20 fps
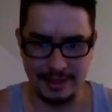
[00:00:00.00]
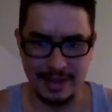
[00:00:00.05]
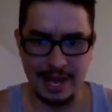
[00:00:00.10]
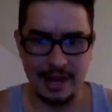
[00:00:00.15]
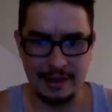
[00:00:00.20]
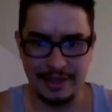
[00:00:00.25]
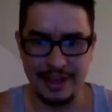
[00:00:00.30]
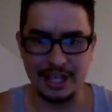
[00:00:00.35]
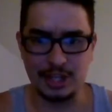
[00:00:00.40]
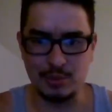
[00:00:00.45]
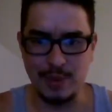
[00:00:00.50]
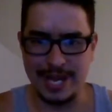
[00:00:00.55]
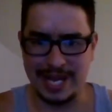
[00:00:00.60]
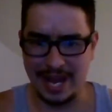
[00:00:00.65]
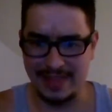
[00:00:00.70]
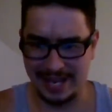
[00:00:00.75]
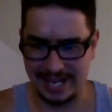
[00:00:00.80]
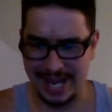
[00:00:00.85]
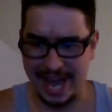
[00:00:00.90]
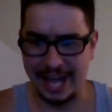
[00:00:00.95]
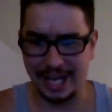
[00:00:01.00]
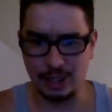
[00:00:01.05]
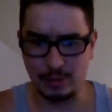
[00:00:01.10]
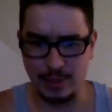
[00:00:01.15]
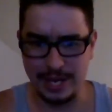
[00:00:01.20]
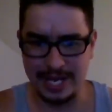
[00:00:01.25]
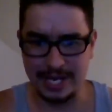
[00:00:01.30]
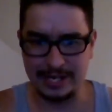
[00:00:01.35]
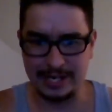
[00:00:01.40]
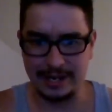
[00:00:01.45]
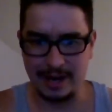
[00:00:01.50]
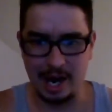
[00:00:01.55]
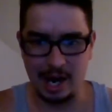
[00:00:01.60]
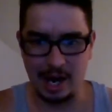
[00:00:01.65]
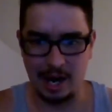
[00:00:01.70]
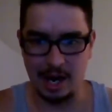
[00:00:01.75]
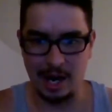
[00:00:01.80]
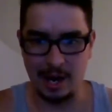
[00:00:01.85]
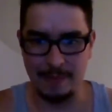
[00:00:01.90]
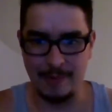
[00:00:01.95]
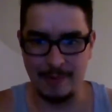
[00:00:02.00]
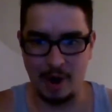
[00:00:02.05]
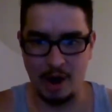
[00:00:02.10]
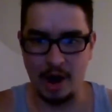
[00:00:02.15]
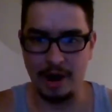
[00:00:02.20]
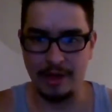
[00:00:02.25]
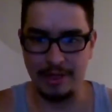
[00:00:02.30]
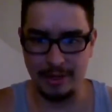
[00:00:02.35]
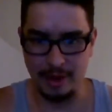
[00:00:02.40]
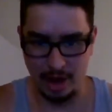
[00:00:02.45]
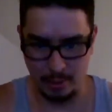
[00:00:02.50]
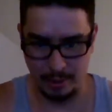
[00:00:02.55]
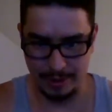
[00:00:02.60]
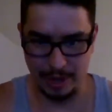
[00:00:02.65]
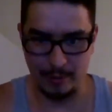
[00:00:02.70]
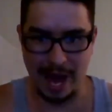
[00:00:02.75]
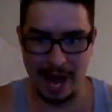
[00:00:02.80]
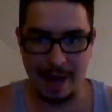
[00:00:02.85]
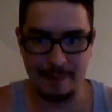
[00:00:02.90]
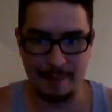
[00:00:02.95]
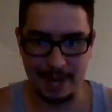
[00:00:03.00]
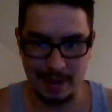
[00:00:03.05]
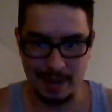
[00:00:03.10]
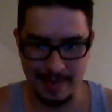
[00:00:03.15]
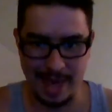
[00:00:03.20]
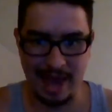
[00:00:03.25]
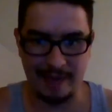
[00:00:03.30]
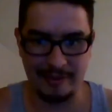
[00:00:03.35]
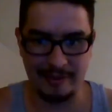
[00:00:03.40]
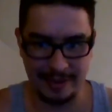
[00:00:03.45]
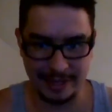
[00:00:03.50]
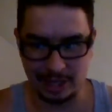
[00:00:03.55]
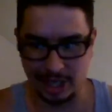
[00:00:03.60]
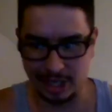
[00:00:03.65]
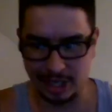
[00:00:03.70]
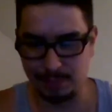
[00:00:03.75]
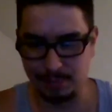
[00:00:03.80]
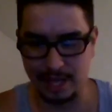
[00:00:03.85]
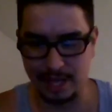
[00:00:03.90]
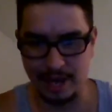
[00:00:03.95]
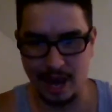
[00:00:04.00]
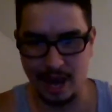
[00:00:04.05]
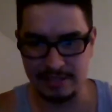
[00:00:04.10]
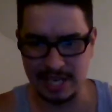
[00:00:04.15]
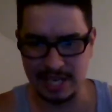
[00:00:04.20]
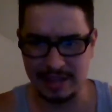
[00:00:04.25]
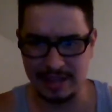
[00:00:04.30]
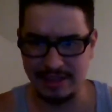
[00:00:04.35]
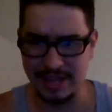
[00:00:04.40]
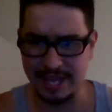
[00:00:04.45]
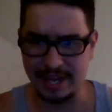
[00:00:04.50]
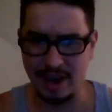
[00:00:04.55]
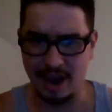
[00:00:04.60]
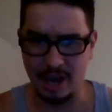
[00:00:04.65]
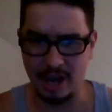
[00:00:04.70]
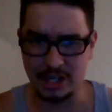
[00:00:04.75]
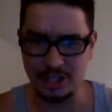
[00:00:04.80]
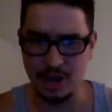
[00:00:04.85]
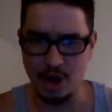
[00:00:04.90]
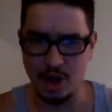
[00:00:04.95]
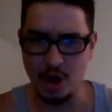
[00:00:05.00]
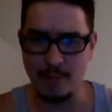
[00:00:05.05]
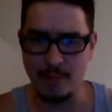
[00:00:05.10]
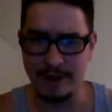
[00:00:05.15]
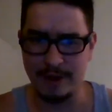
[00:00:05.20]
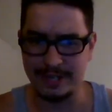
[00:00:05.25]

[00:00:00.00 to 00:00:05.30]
Yeah, this week, I think next week are when they're wrapping up that and they start the playoffs, and I think October.